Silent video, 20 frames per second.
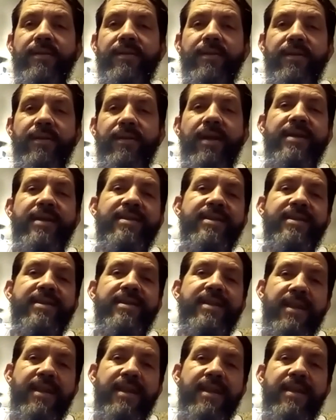it gets
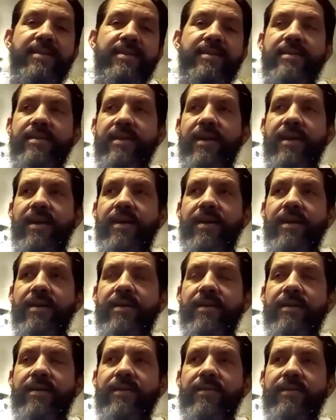tedious.
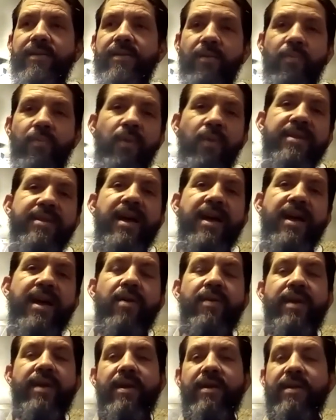One
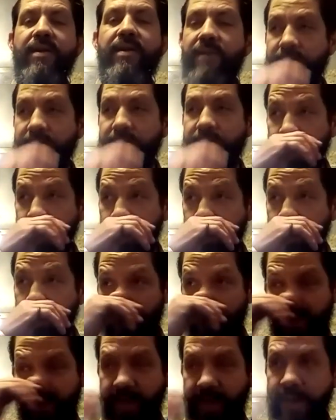time, okay, I'll give you a story.
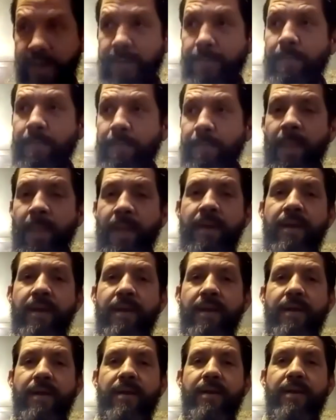One time,
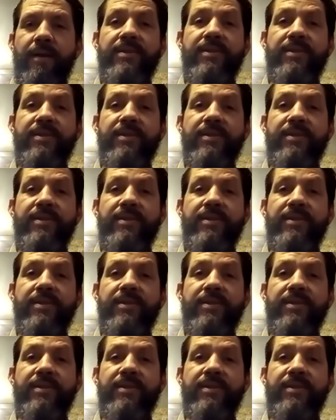it was